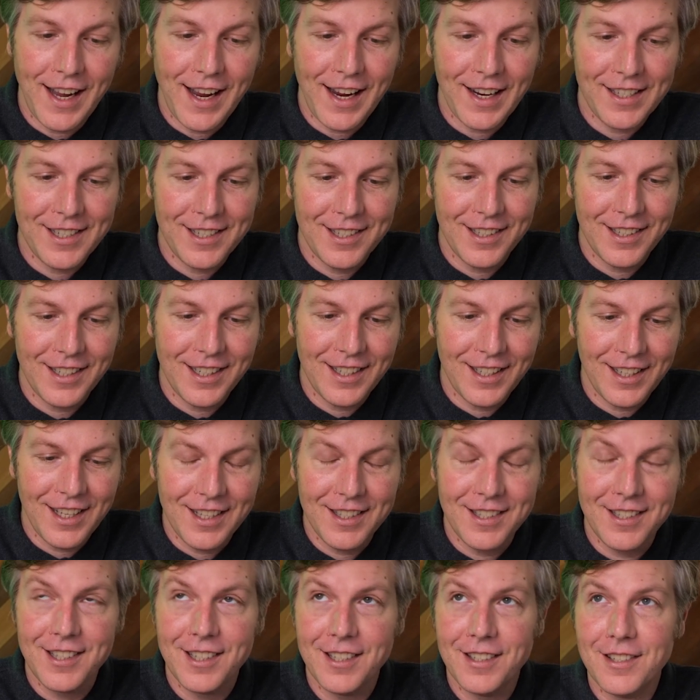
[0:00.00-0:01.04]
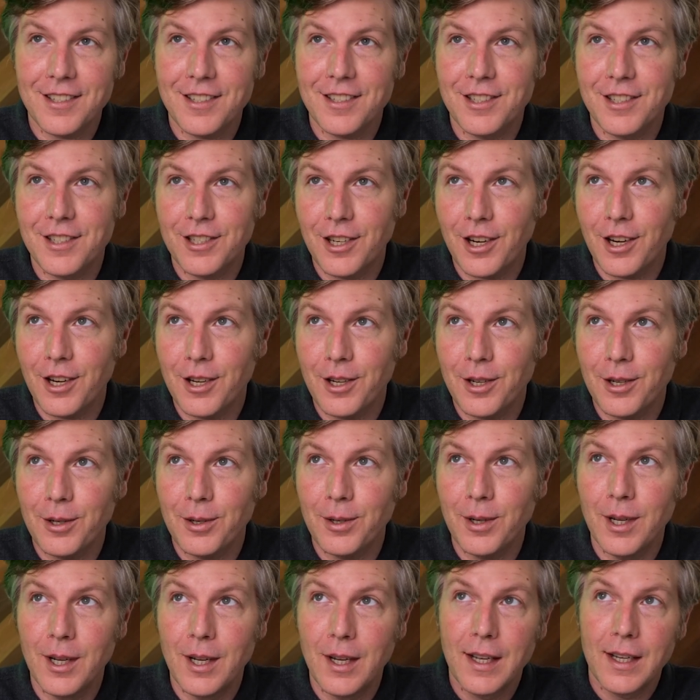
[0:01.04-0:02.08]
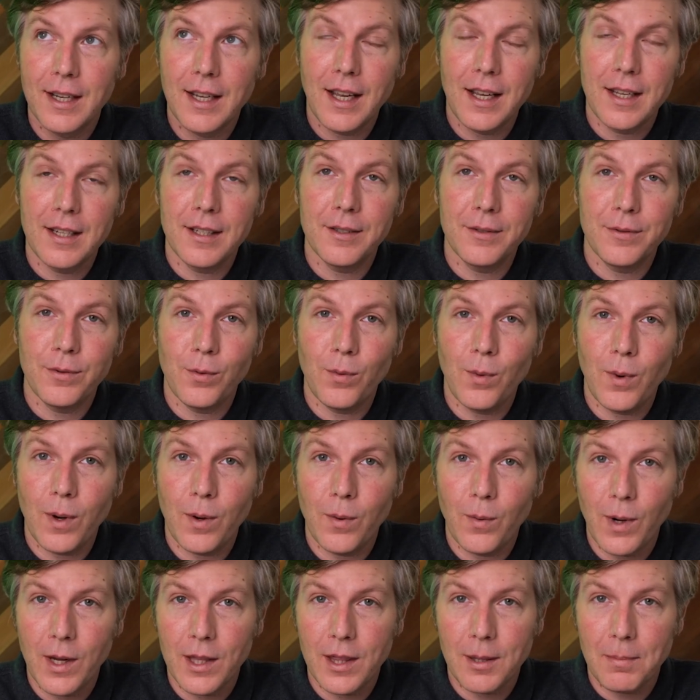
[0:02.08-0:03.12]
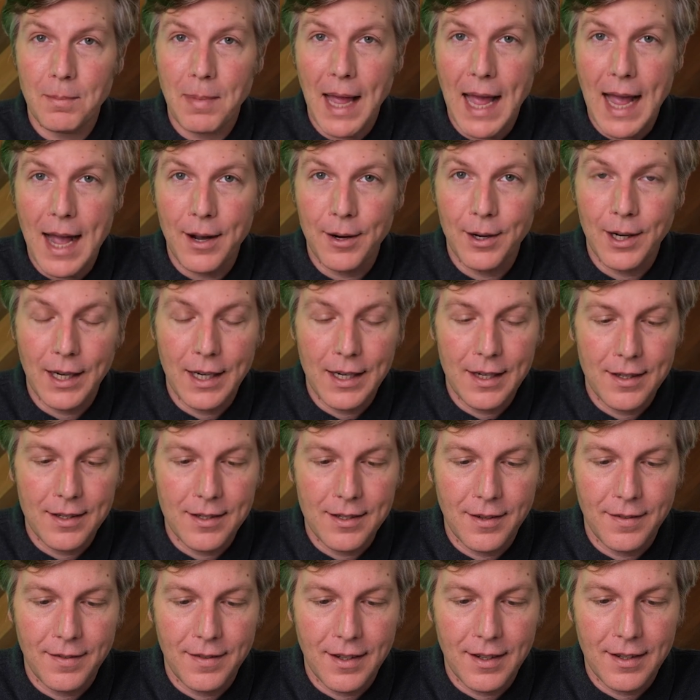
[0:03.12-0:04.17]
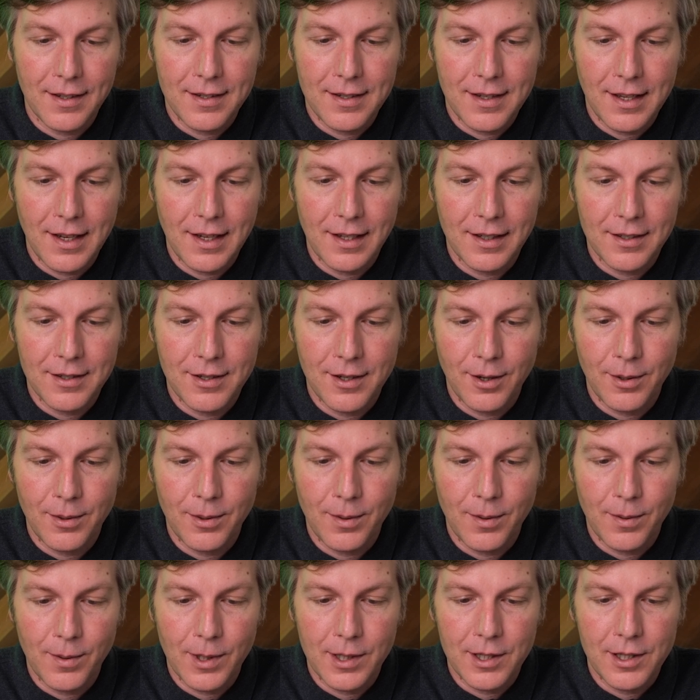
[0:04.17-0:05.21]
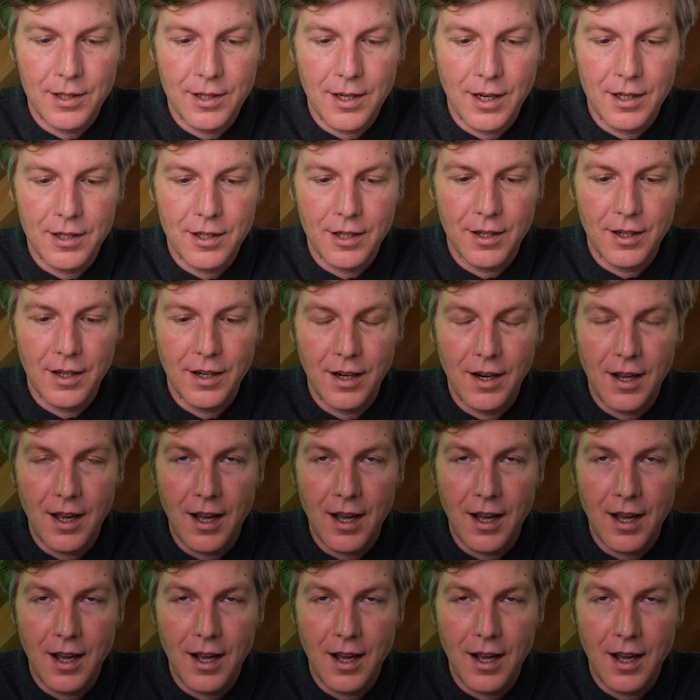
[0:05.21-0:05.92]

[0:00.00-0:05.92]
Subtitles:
actually. Let's just show kind of what the power is of this thing. So we're just going to turn it